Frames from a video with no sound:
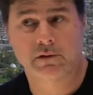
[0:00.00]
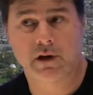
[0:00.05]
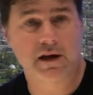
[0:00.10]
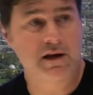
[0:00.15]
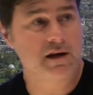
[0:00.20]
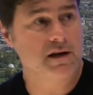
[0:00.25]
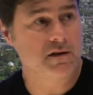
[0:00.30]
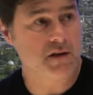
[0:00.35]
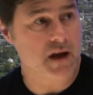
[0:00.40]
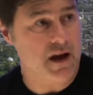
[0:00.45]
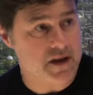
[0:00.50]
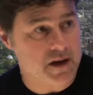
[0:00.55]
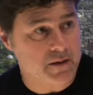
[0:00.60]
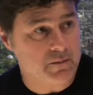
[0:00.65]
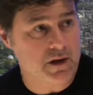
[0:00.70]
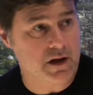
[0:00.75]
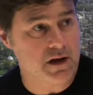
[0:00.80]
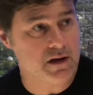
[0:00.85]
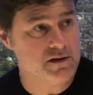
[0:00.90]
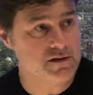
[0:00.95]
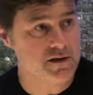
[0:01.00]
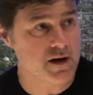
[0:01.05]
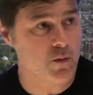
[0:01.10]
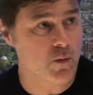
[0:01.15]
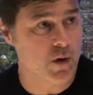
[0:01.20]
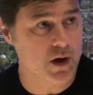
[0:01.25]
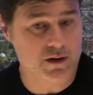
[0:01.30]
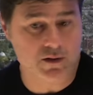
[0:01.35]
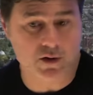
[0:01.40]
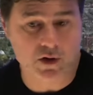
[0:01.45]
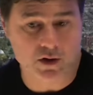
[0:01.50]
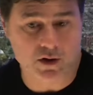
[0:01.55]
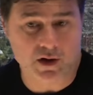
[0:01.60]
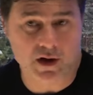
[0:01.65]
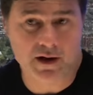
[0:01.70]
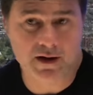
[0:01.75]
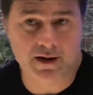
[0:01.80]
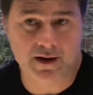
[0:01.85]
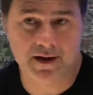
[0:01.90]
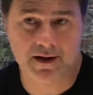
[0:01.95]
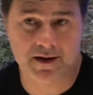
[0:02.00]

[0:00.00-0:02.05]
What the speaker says: I am killing someone? No.